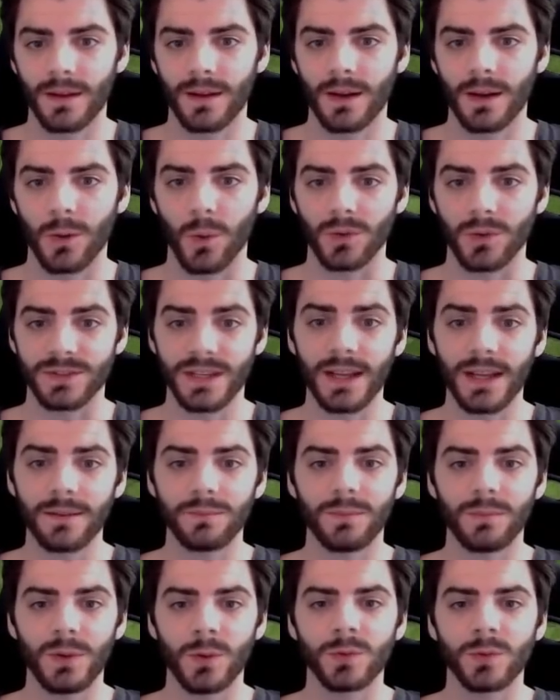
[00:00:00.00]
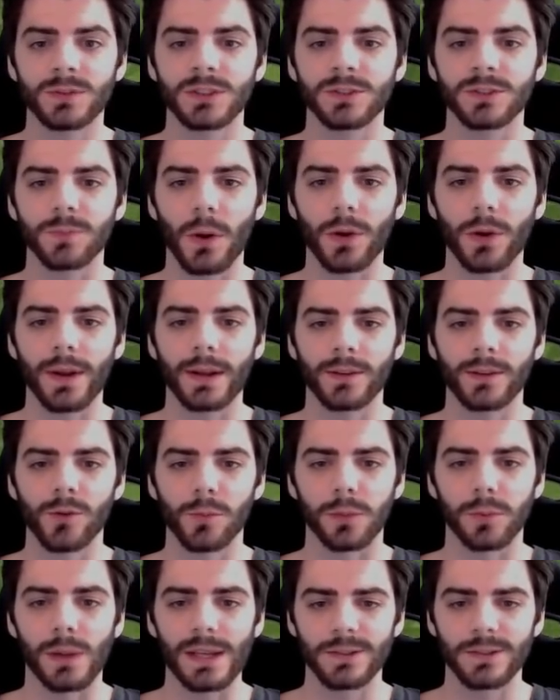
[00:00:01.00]
Once again, use the spawn egg to
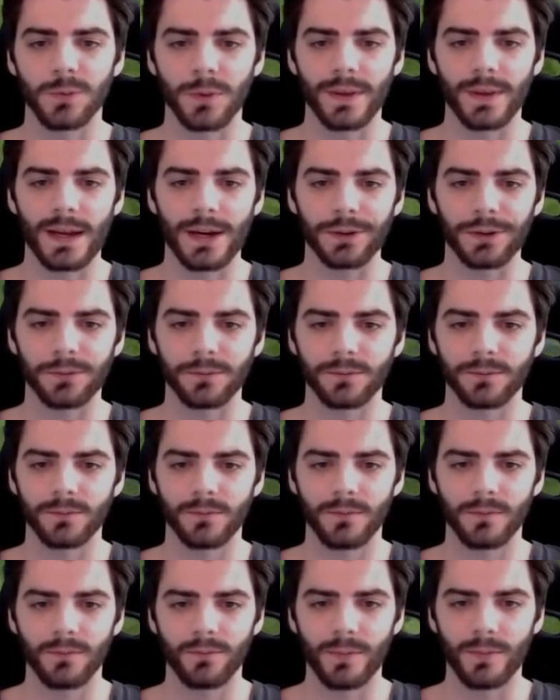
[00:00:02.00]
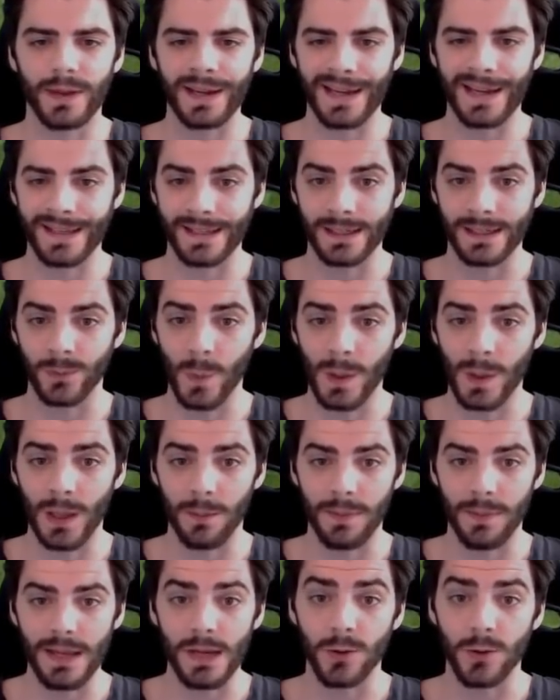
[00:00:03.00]
place one down and it will
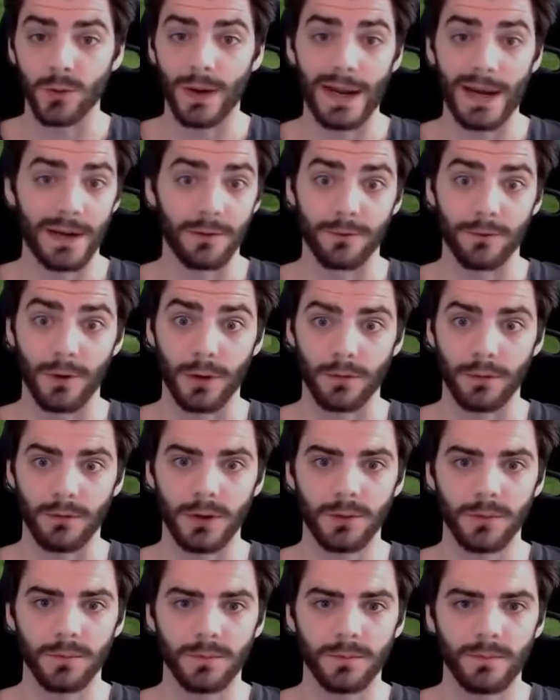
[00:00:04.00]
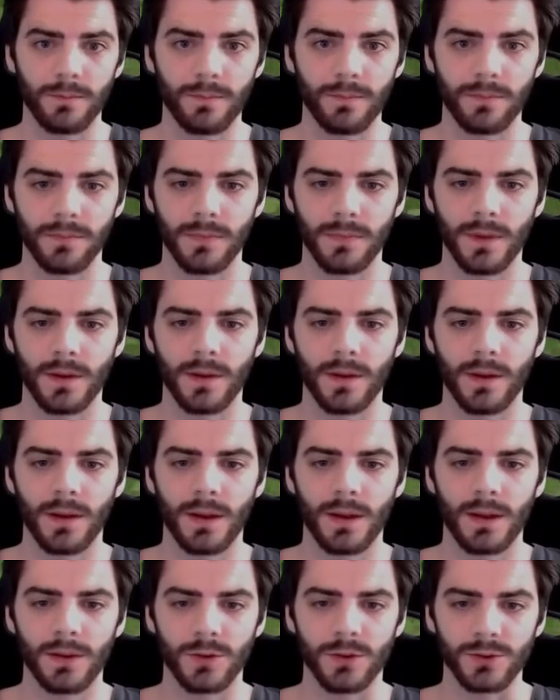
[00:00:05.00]
appear right in front of you. Just